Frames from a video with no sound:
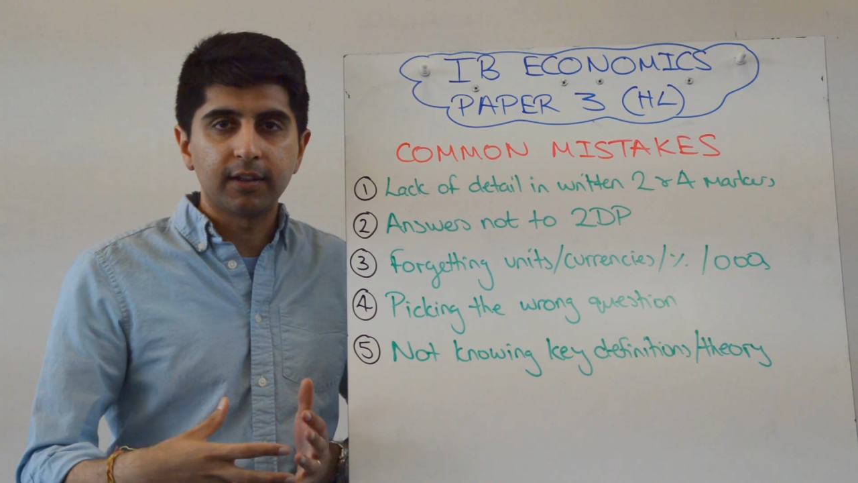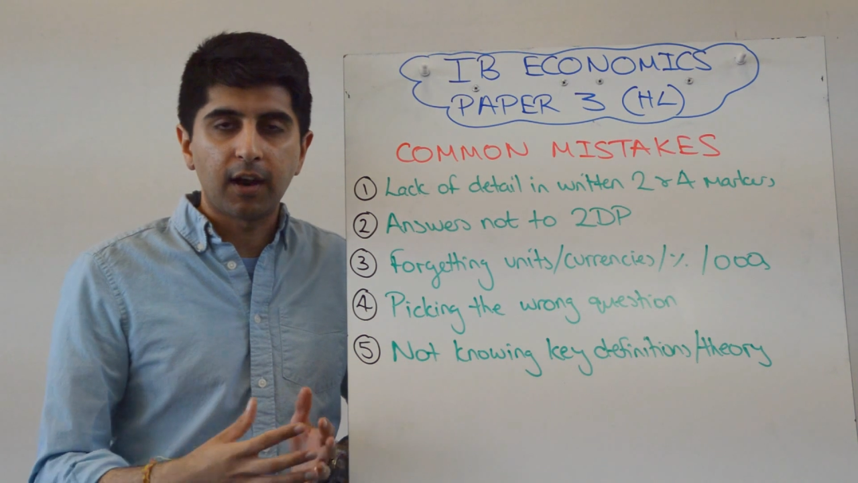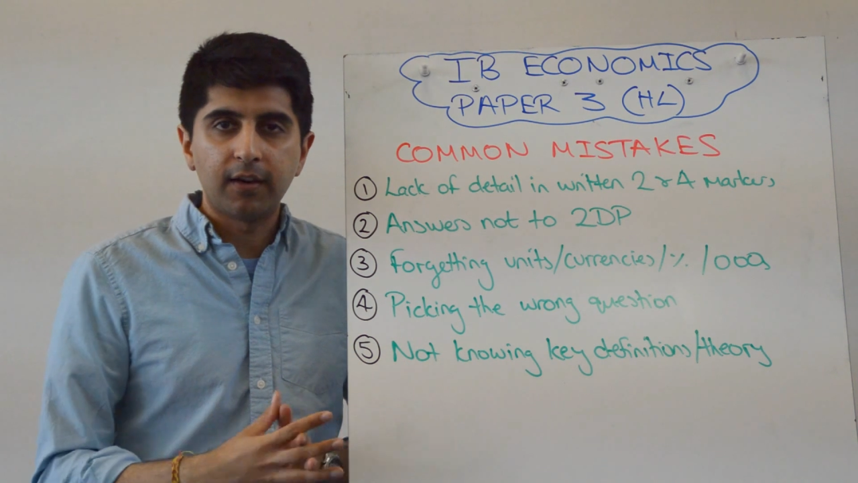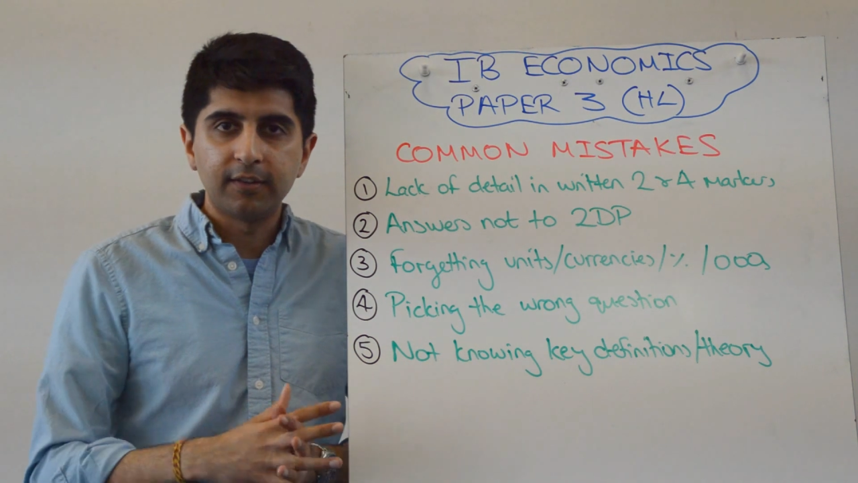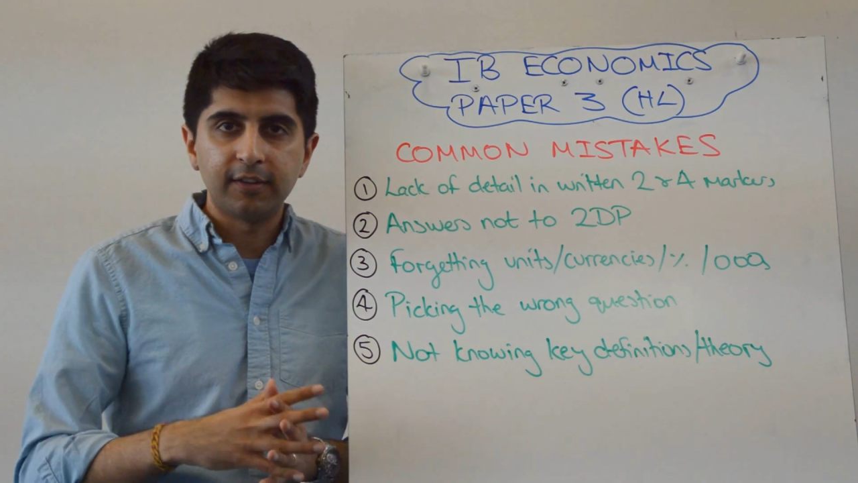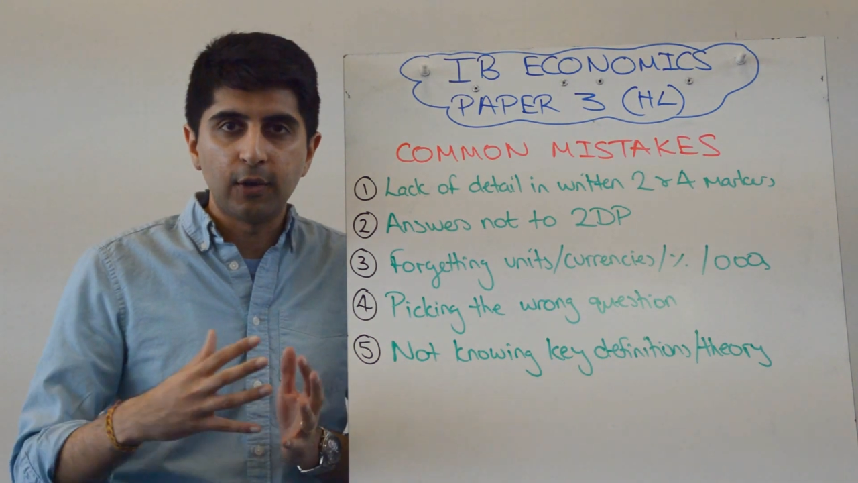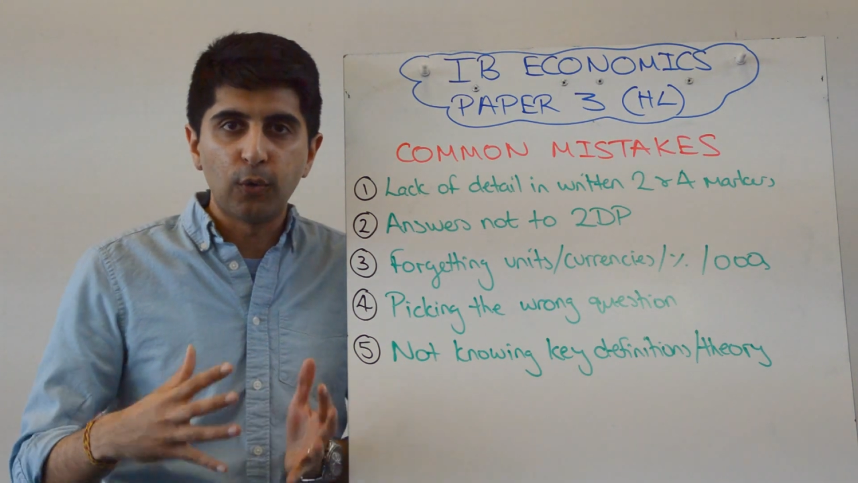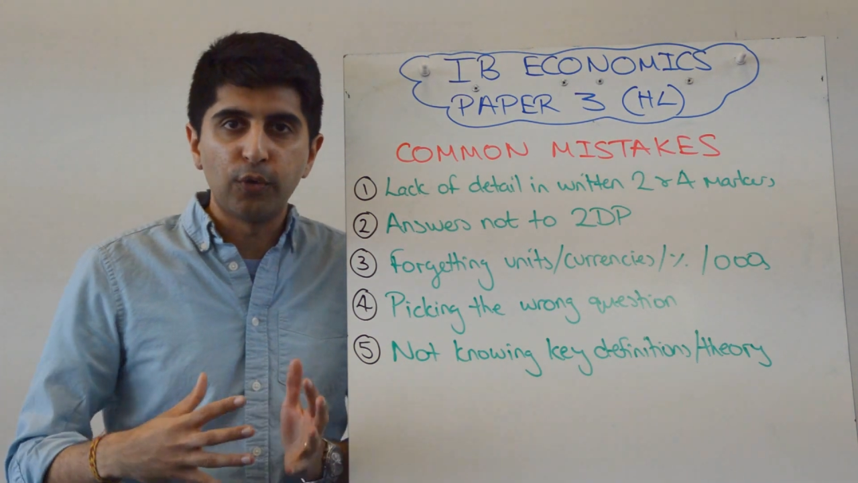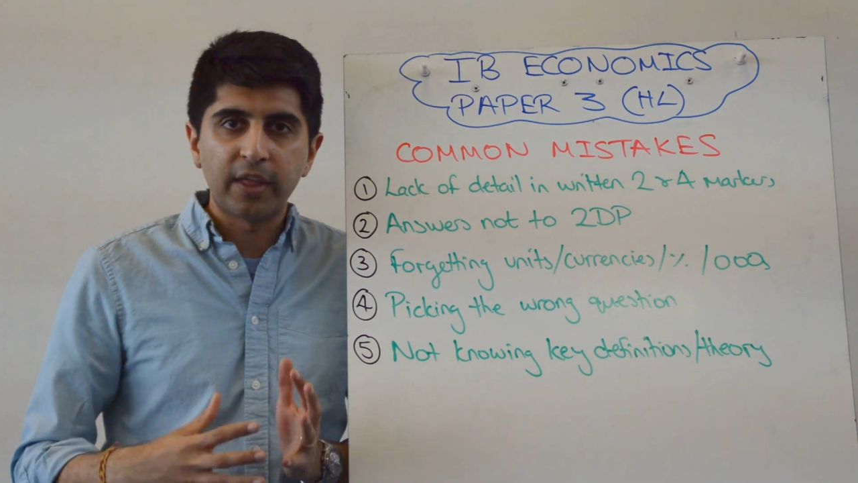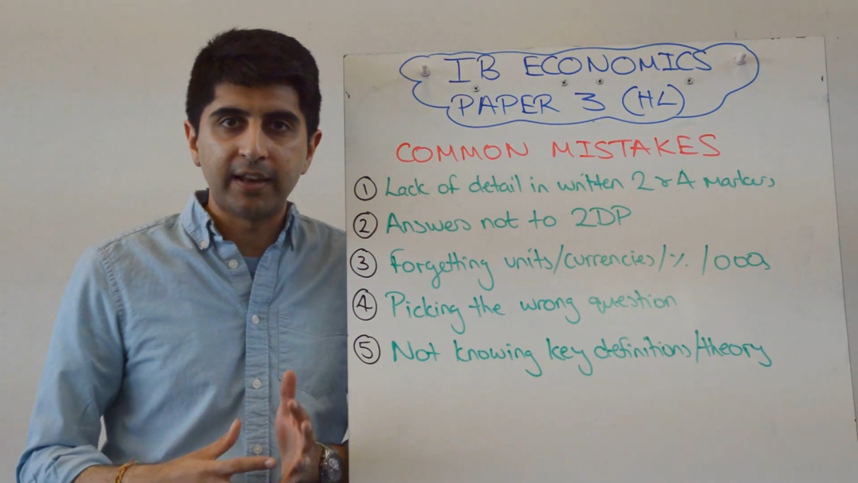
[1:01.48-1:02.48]
the currency,
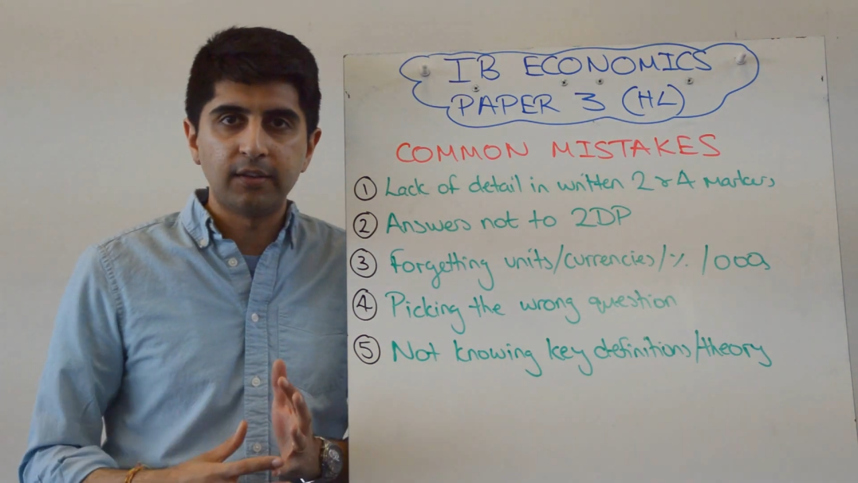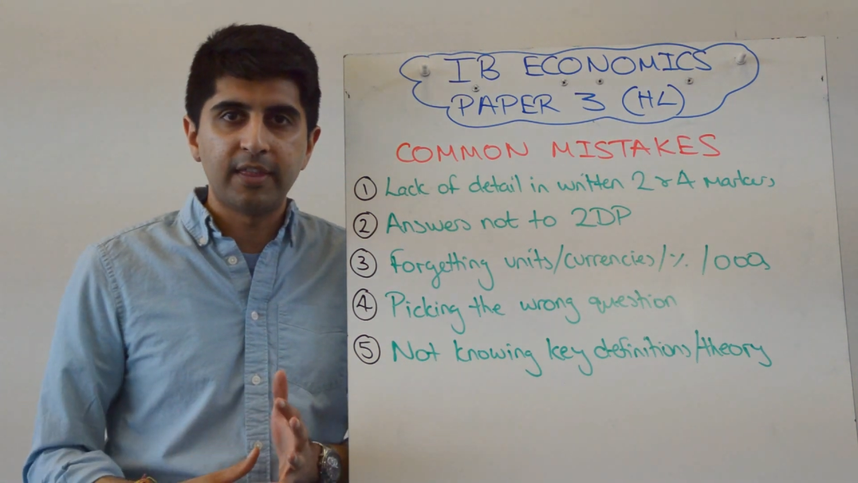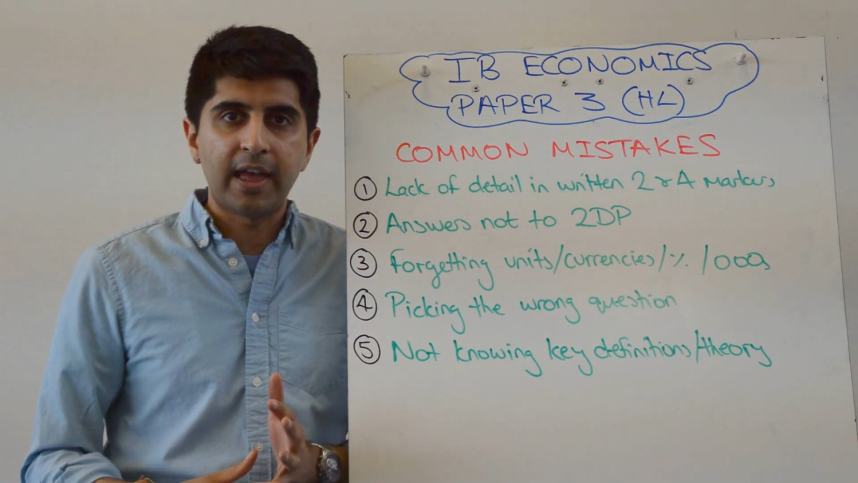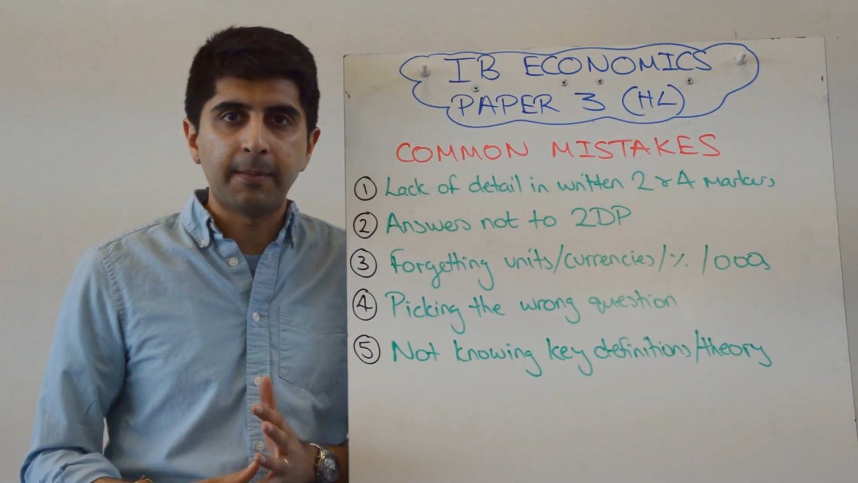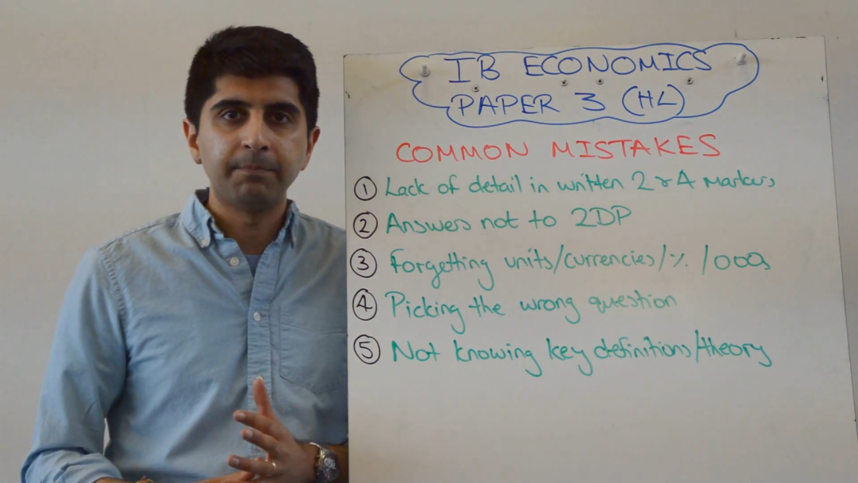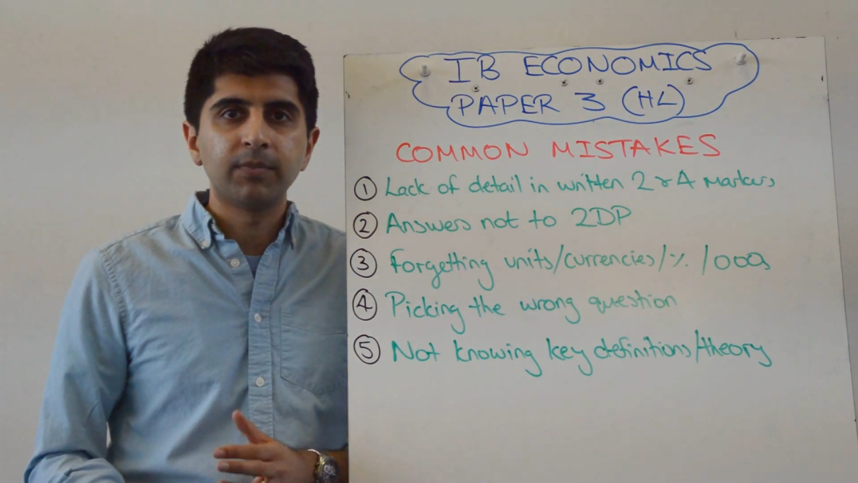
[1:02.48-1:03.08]
all that is there.